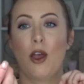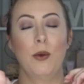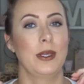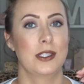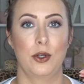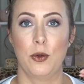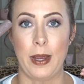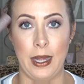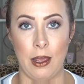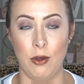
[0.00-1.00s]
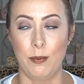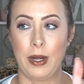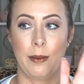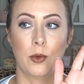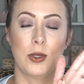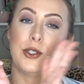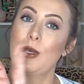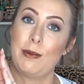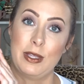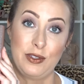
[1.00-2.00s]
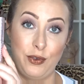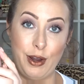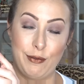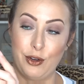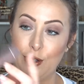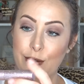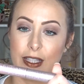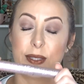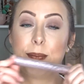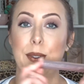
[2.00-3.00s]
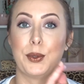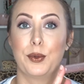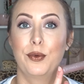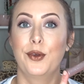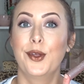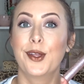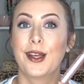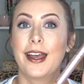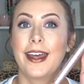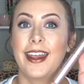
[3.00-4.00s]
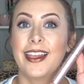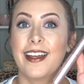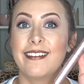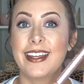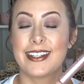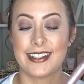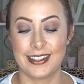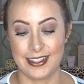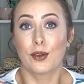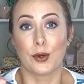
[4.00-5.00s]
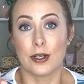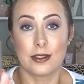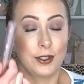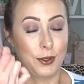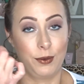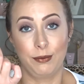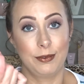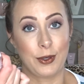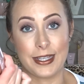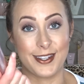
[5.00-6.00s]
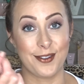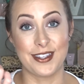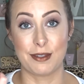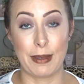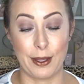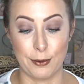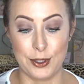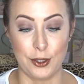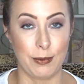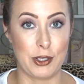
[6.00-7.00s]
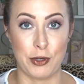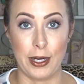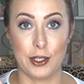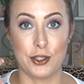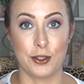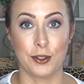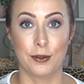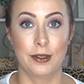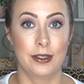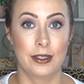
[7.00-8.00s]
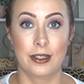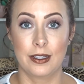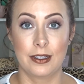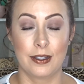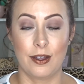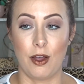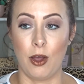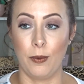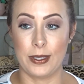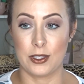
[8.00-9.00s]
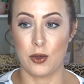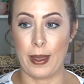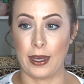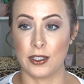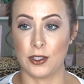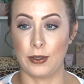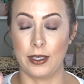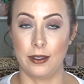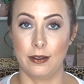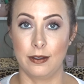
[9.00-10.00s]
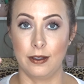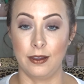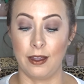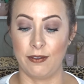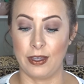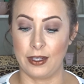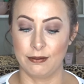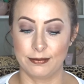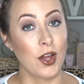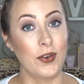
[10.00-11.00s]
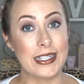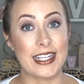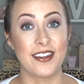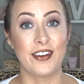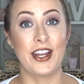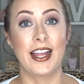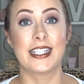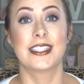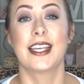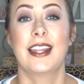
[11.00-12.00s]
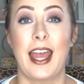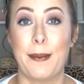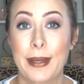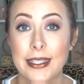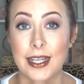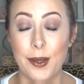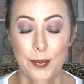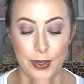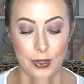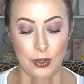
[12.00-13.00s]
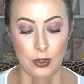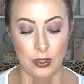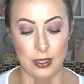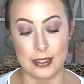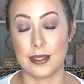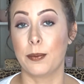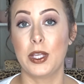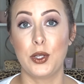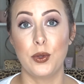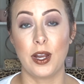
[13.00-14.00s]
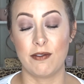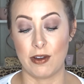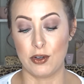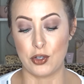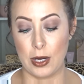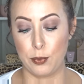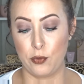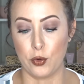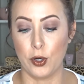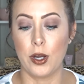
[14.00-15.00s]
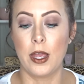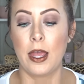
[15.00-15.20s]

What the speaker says: always throw mine out, but I'm going to keep this forever. It's beautiful. I love it. Of course, you know, you guys know this is my go-to, my tried and true. Always go back to it. Love it. Right, and the very last thing that I picked up is something new that I've never tried before.